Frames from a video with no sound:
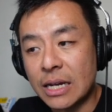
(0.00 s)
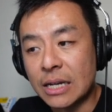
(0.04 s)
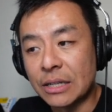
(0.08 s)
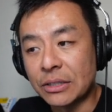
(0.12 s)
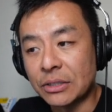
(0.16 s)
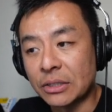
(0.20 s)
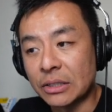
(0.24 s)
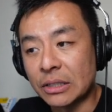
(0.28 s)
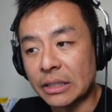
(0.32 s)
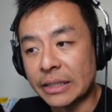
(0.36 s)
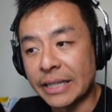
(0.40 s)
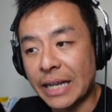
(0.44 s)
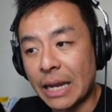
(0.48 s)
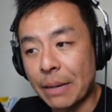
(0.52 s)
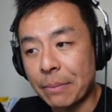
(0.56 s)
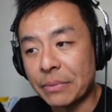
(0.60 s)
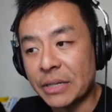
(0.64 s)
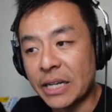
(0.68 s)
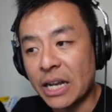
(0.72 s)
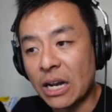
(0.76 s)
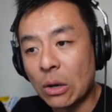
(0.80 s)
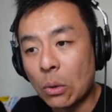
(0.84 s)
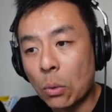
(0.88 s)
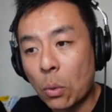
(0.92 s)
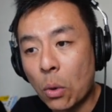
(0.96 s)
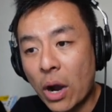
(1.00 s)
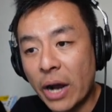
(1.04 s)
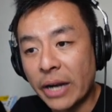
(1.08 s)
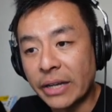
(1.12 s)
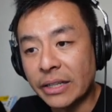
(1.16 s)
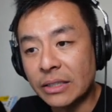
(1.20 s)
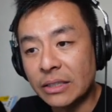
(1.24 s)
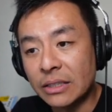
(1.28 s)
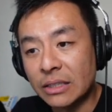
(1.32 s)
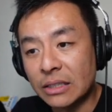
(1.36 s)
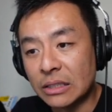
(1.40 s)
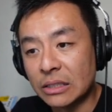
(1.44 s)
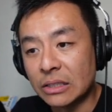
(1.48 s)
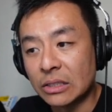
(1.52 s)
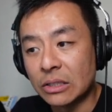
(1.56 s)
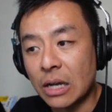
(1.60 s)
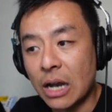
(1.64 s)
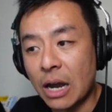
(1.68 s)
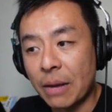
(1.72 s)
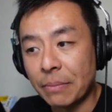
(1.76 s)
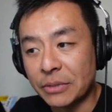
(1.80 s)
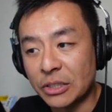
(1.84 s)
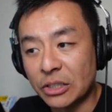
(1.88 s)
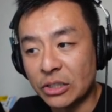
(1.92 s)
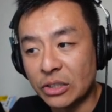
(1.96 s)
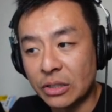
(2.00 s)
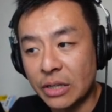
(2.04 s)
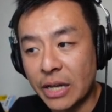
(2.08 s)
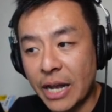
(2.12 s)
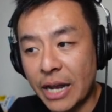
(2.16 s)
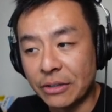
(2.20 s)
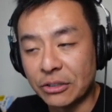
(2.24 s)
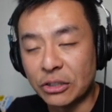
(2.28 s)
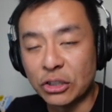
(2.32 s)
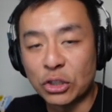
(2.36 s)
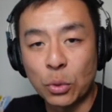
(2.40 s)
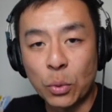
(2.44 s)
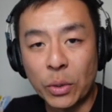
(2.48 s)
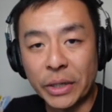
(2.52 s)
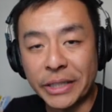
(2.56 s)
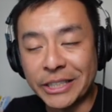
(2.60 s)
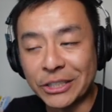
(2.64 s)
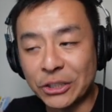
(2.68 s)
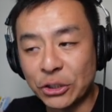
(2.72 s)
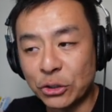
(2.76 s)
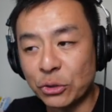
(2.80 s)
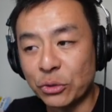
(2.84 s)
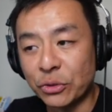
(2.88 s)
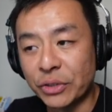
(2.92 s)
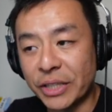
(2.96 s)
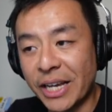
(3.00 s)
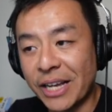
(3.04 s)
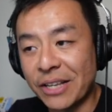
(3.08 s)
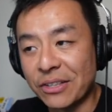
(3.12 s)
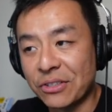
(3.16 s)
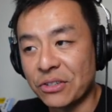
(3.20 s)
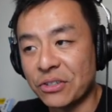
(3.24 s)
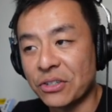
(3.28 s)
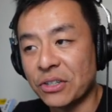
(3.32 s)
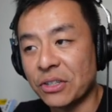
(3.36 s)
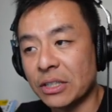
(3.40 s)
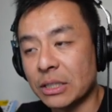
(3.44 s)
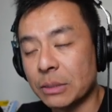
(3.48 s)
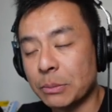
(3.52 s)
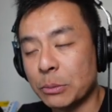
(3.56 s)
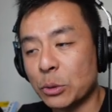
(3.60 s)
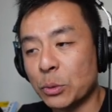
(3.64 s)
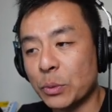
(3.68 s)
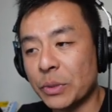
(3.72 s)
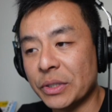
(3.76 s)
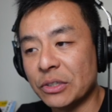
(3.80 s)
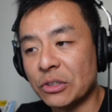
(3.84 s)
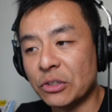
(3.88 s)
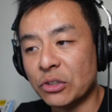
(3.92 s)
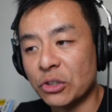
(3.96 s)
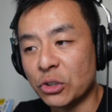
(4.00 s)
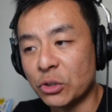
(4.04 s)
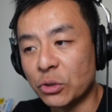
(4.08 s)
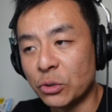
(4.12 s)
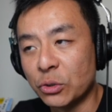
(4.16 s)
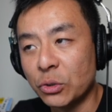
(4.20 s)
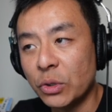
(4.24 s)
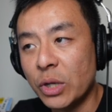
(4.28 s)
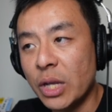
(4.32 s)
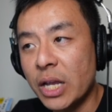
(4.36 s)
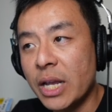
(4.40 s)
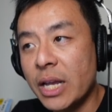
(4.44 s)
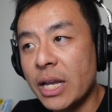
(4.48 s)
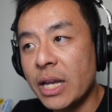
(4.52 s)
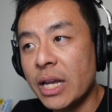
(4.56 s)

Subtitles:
So the gap now widens. It's out to $22,000 between the two.